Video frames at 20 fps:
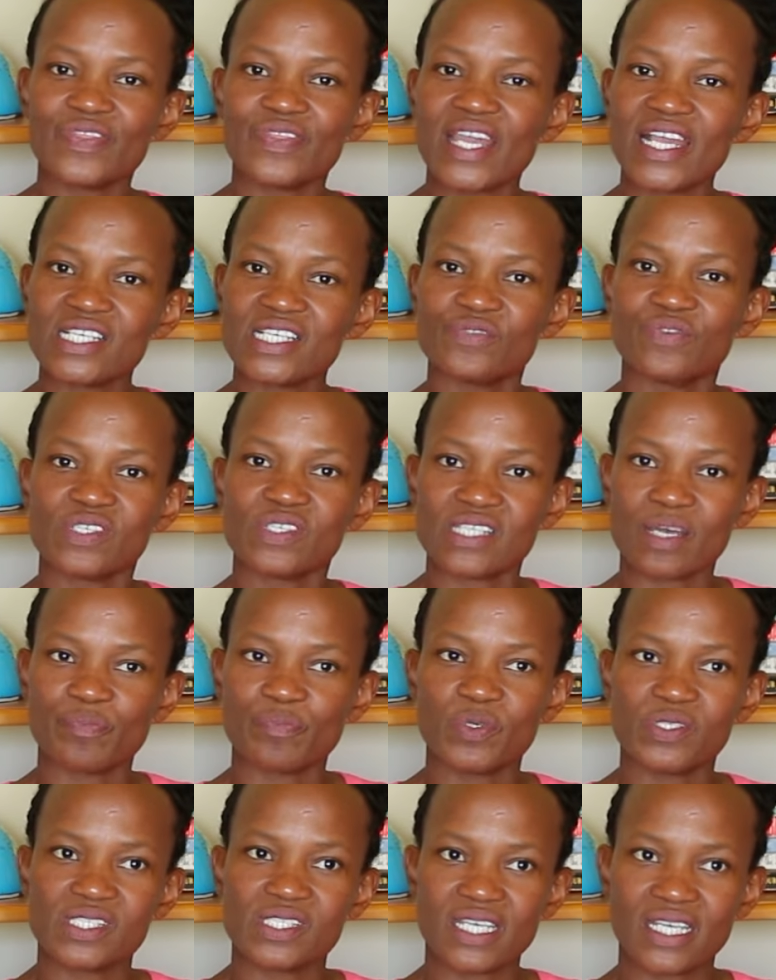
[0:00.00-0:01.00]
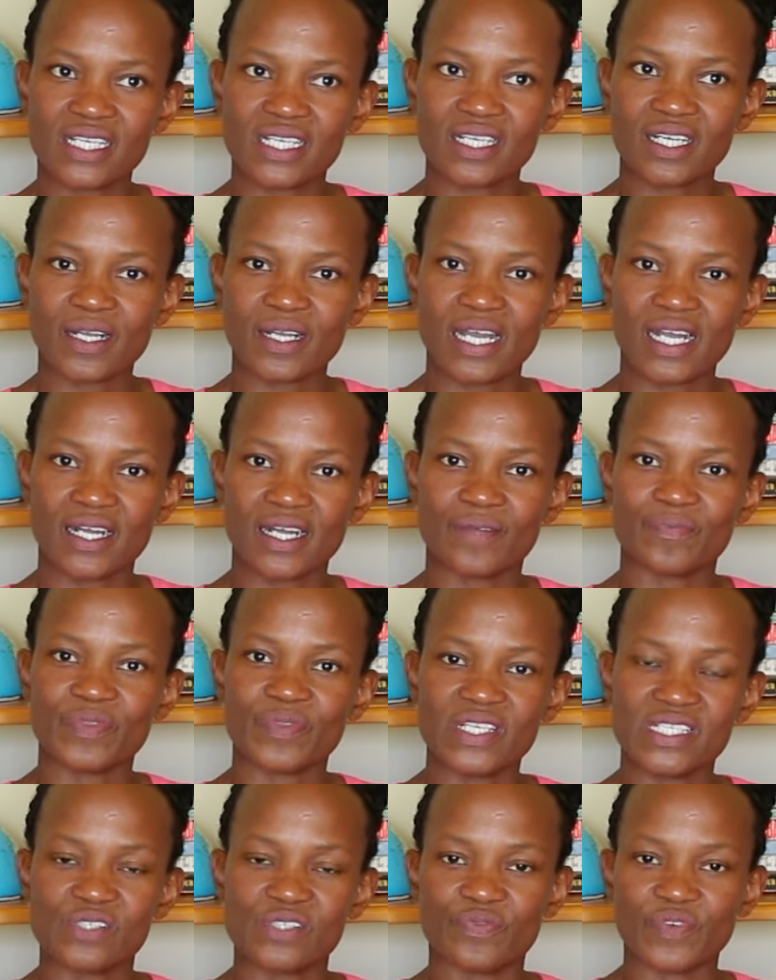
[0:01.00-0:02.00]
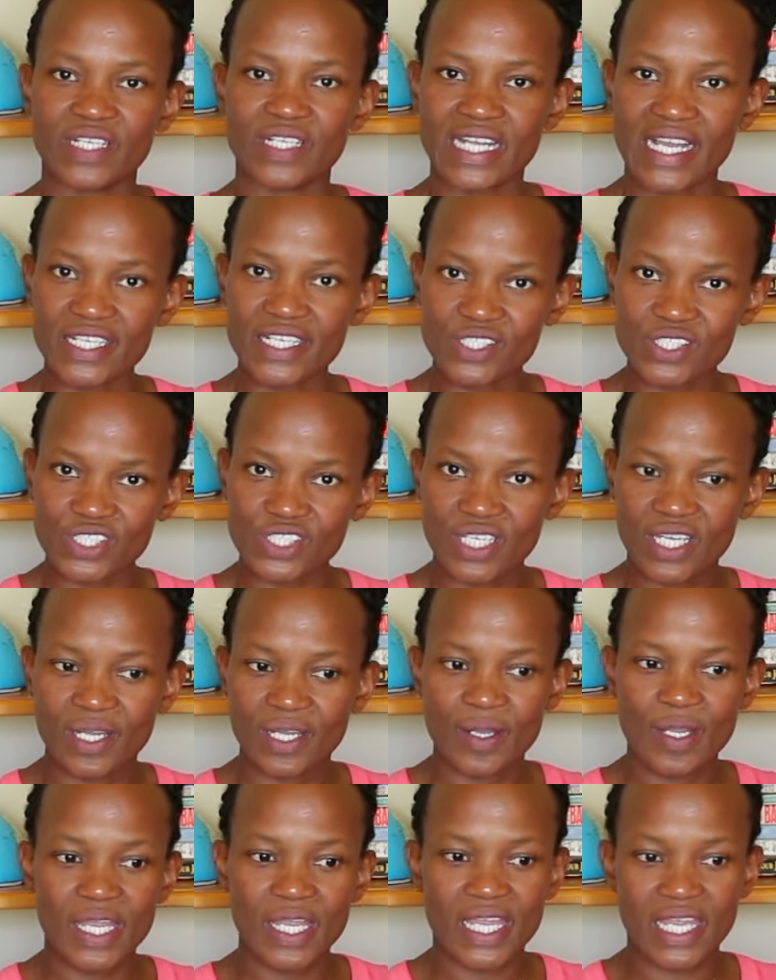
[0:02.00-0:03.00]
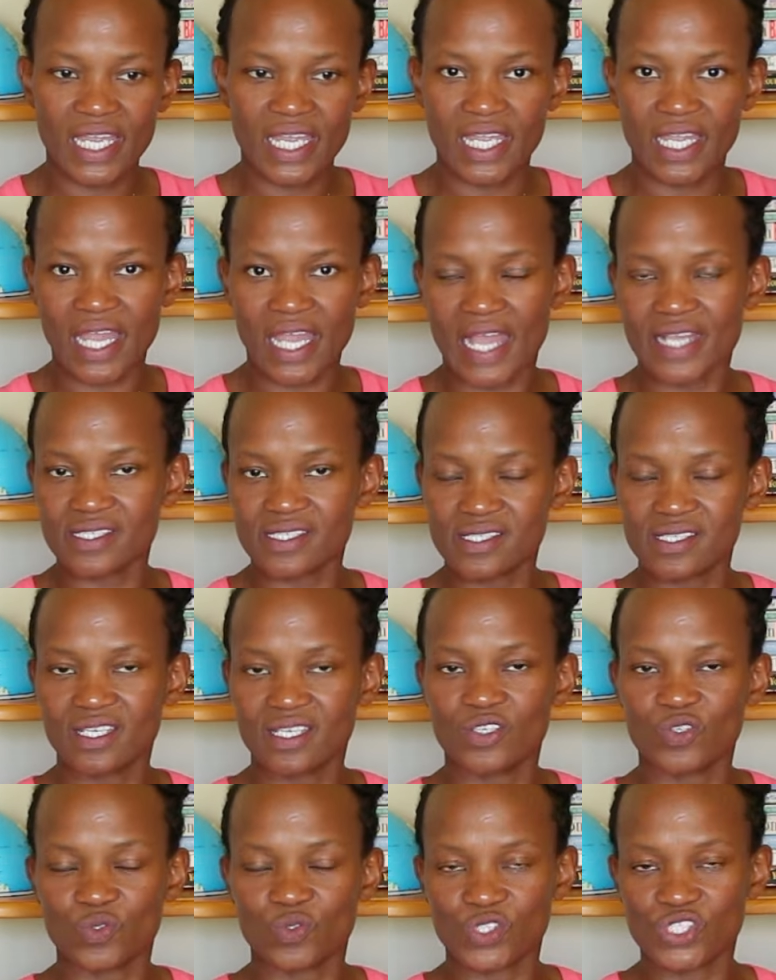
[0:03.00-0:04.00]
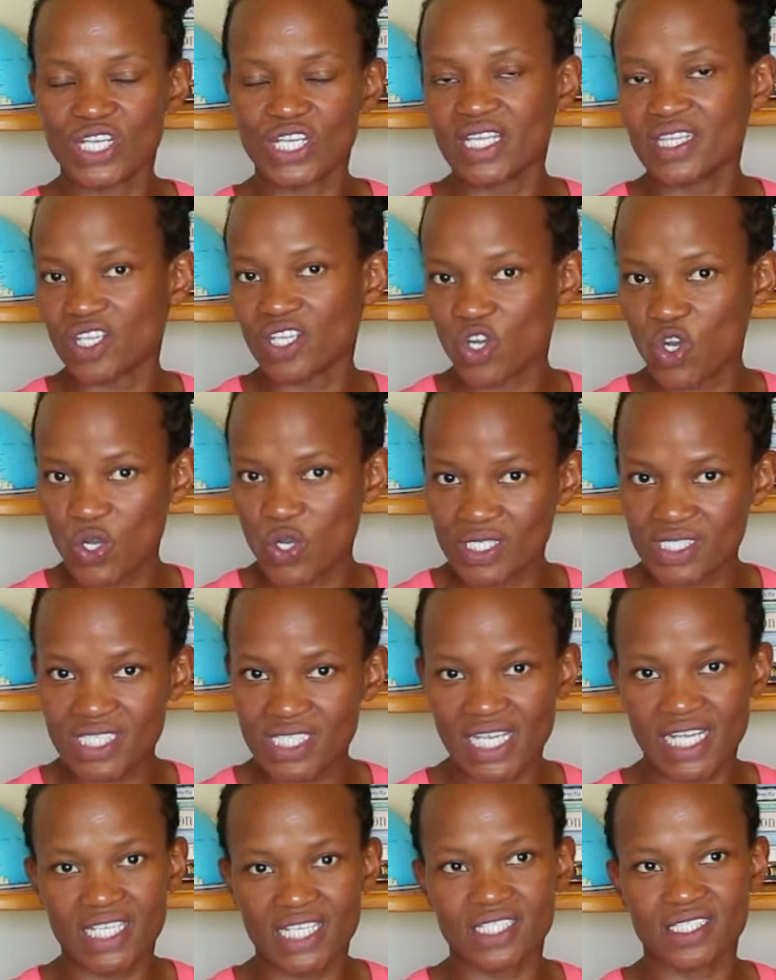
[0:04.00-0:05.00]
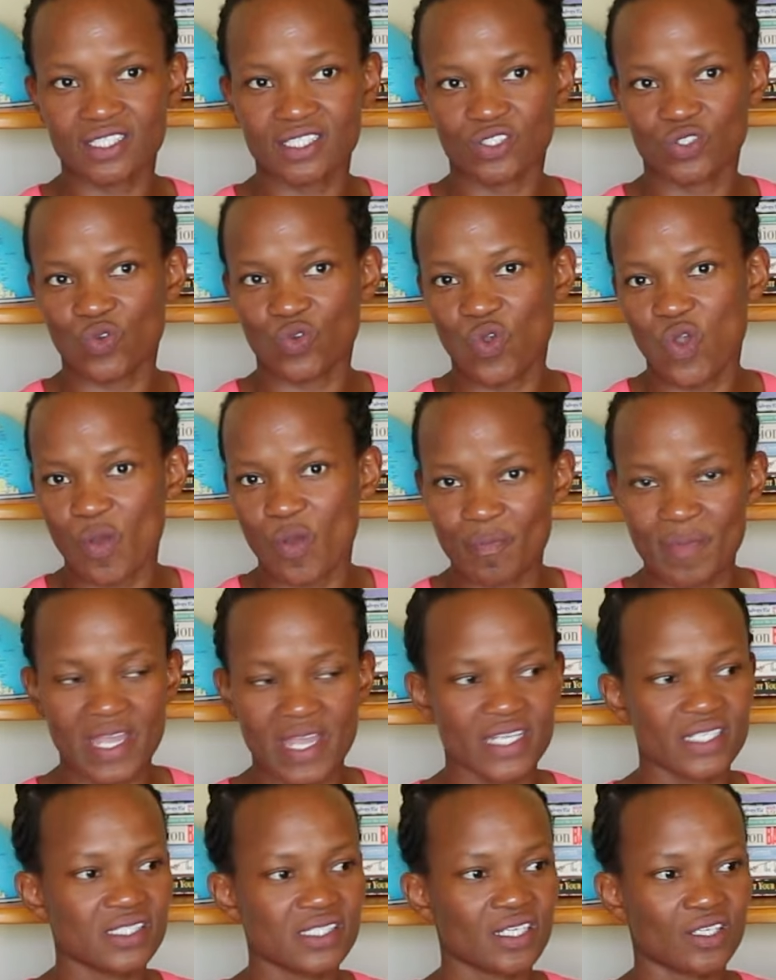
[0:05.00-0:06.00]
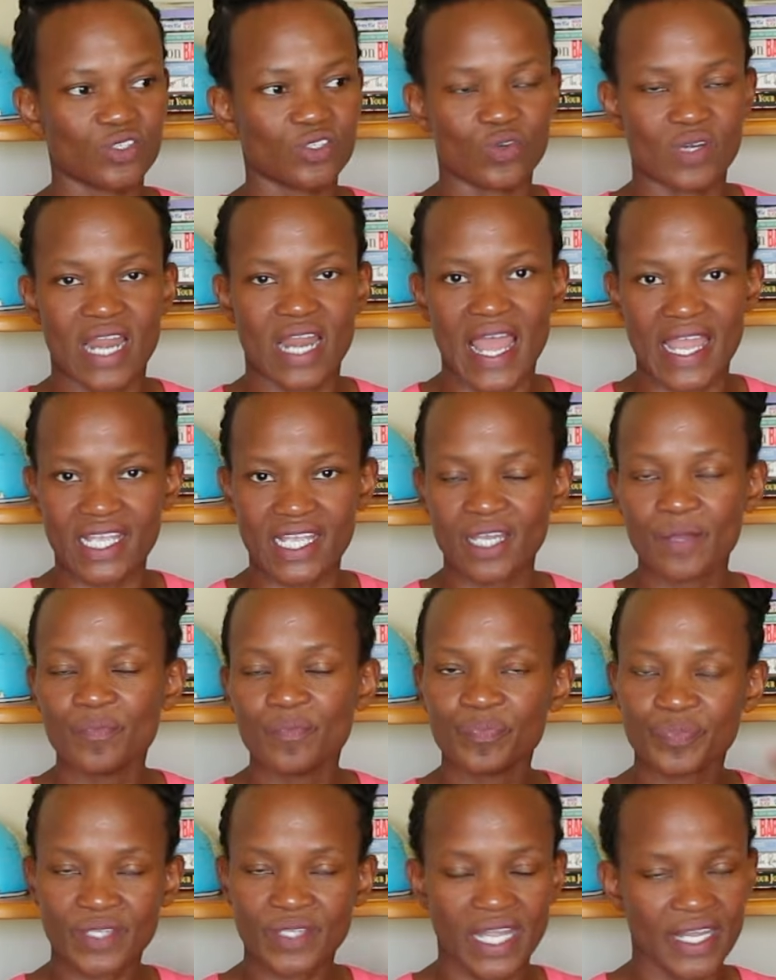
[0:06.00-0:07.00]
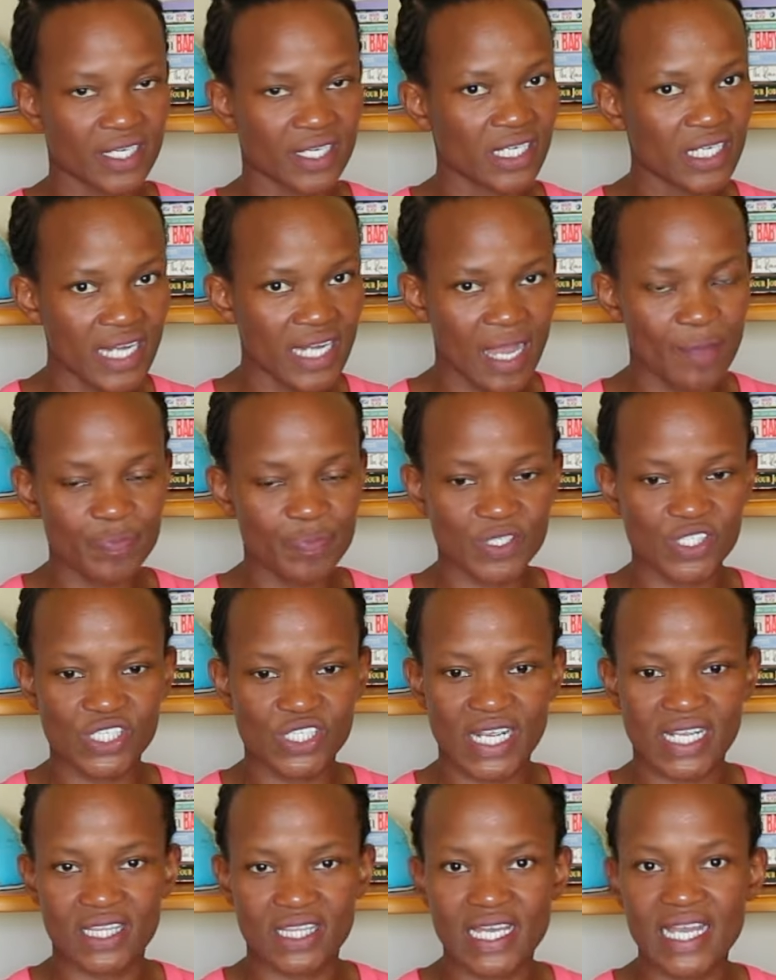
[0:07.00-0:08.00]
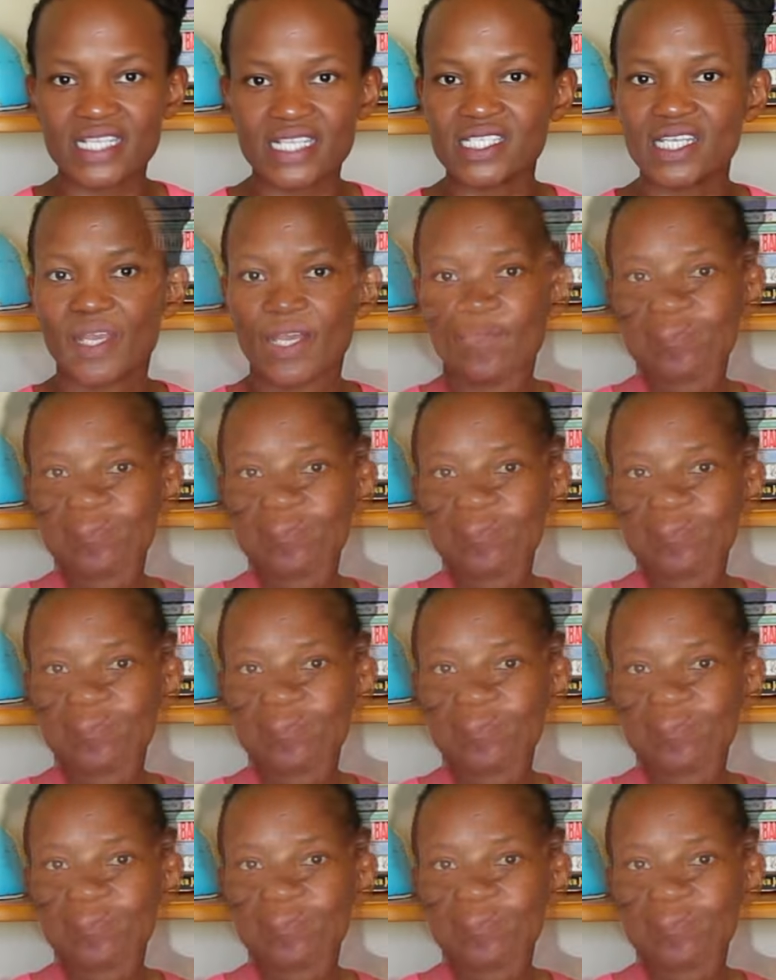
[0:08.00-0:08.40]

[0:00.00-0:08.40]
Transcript: thanks for supporting this village. I see you share the content, you comment, you like. I really appreciate that.